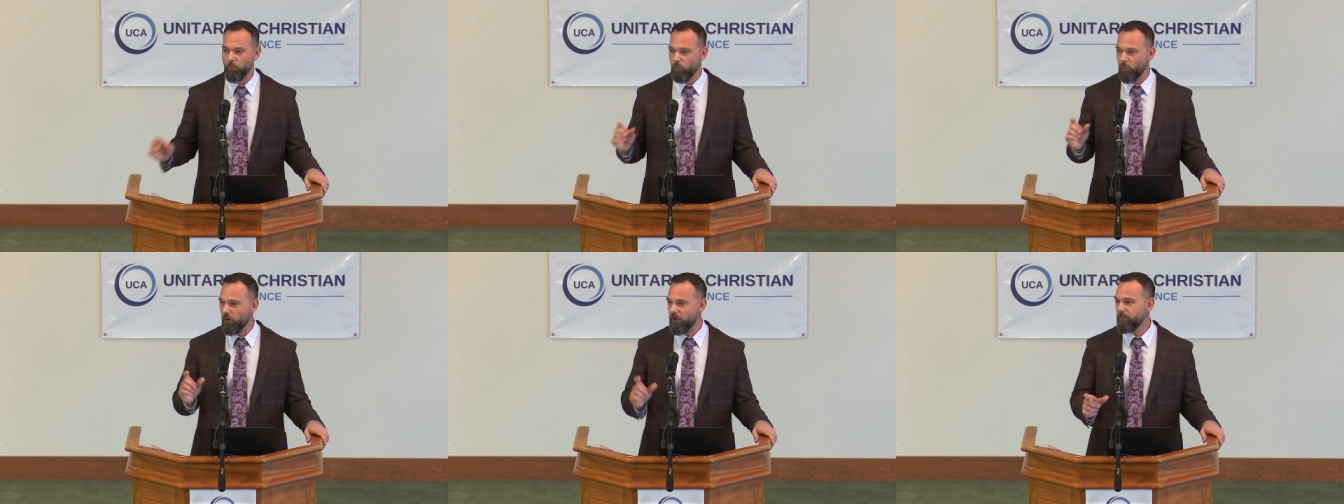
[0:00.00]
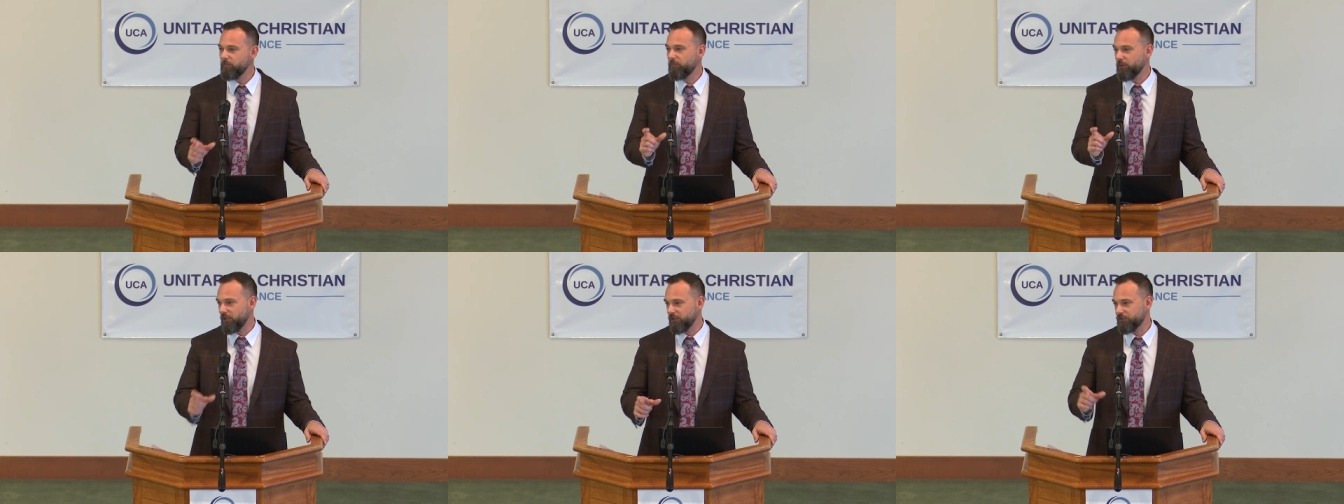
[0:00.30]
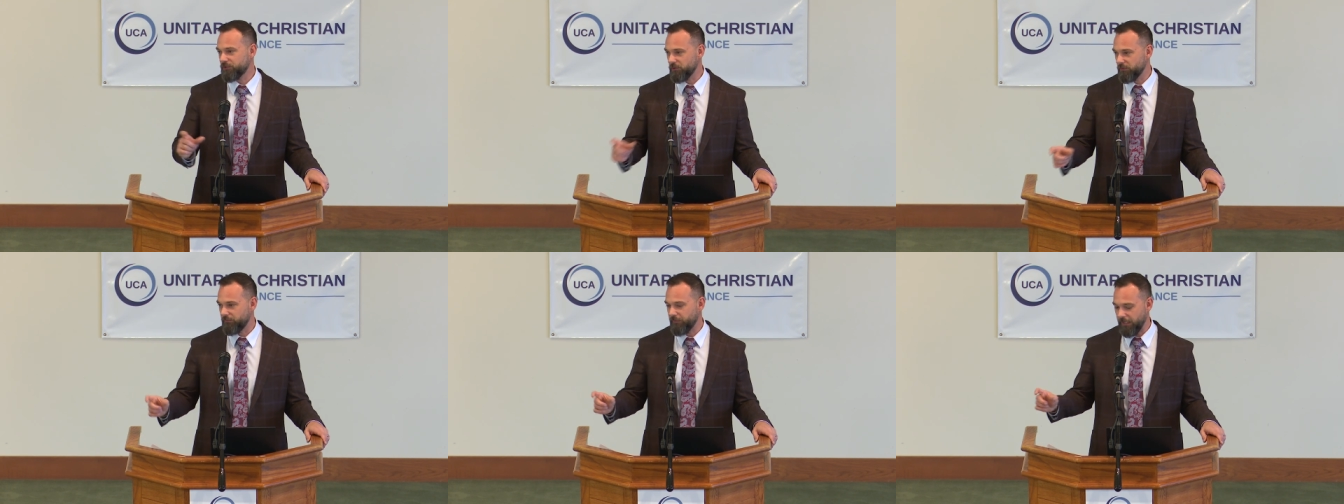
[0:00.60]
one book
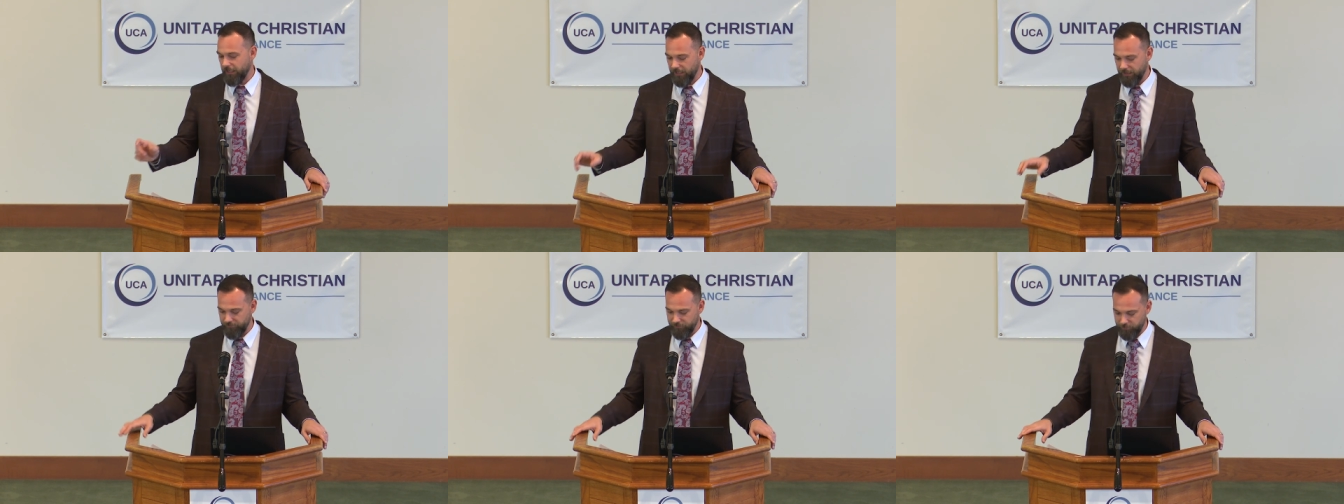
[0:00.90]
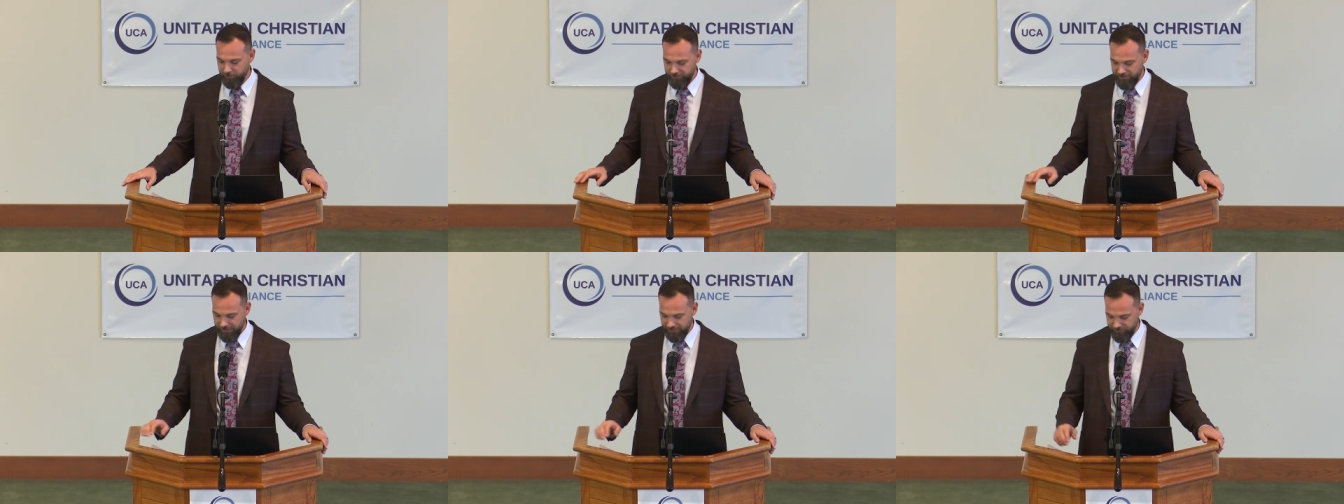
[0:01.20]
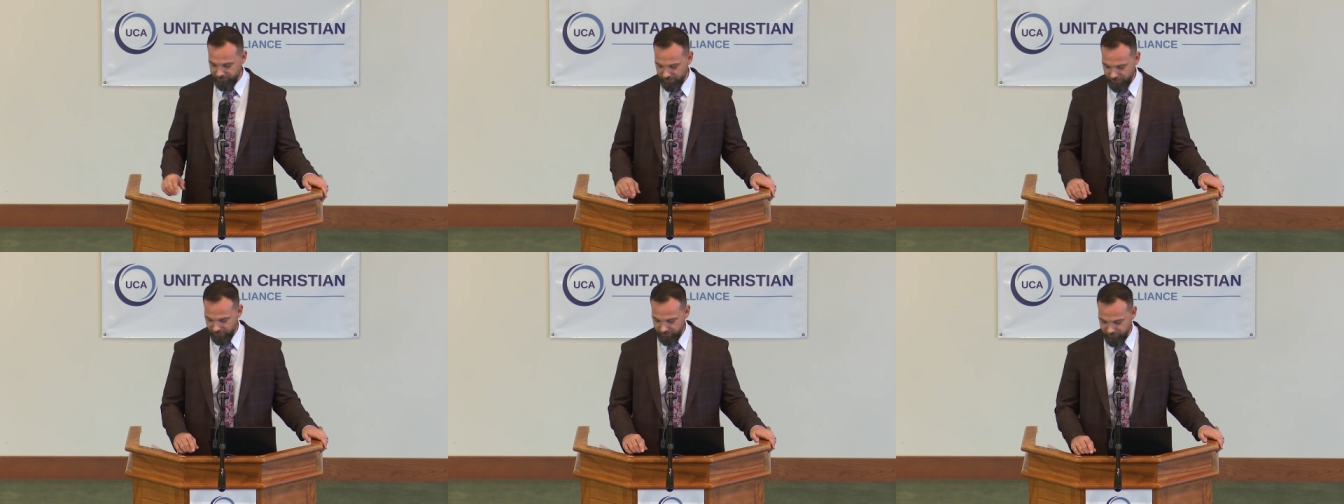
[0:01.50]
survived, but
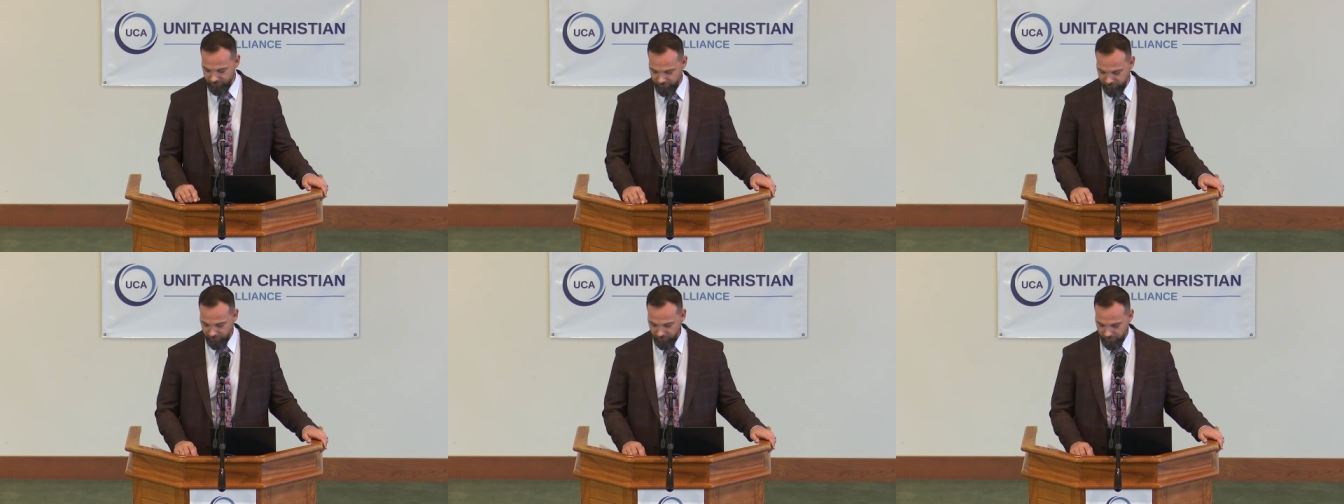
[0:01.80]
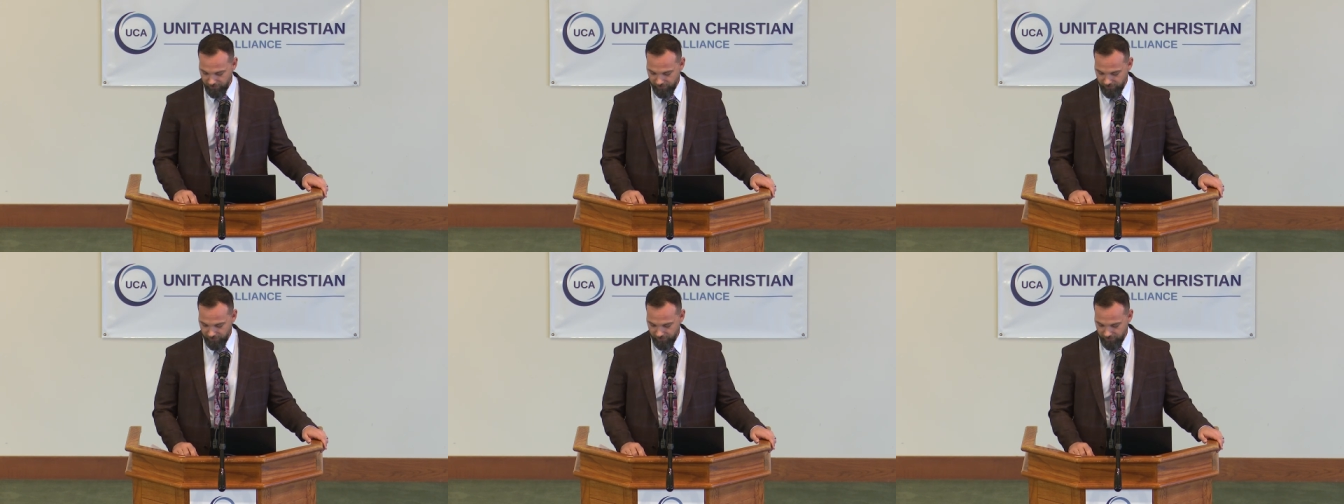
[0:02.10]
that's it.